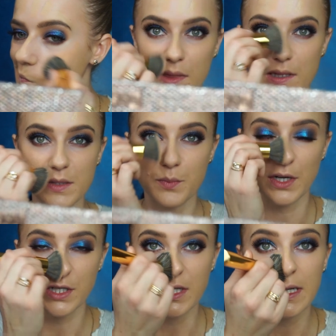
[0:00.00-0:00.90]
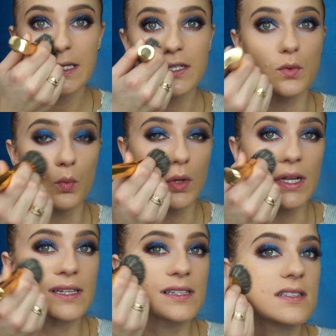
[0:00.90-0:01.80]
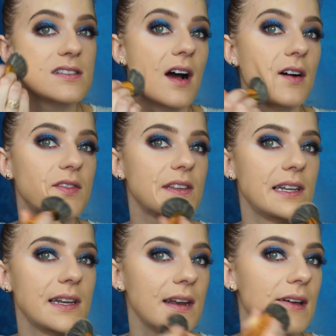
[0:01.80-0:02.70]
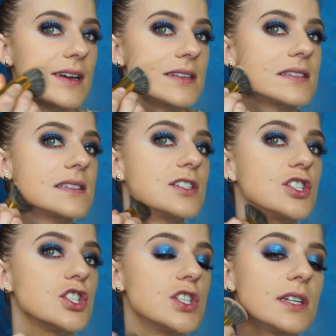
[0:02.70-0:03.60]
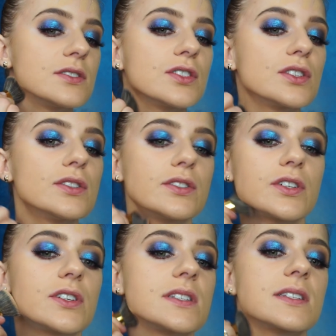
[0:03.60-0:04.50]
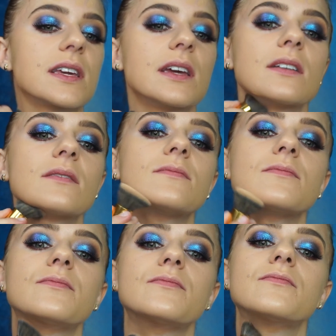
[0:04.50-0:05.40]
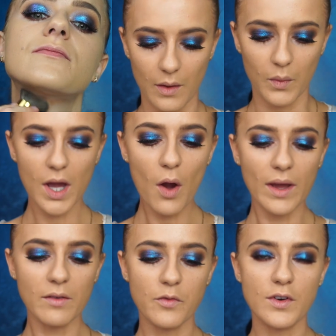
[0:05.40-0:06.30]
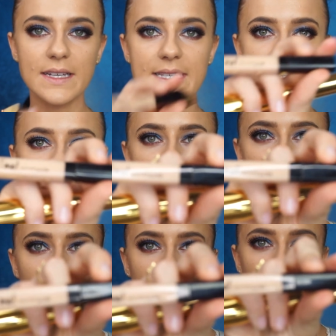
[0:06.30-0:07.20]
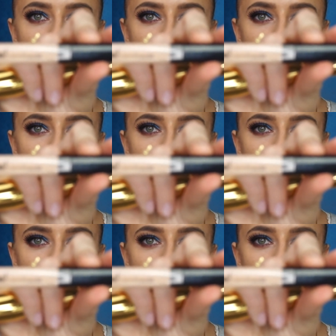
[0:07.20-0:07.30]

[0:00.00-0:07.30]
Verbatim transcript: This brush is really soft and nice, gentle to your skin. There we go. And for concealer, I'm going to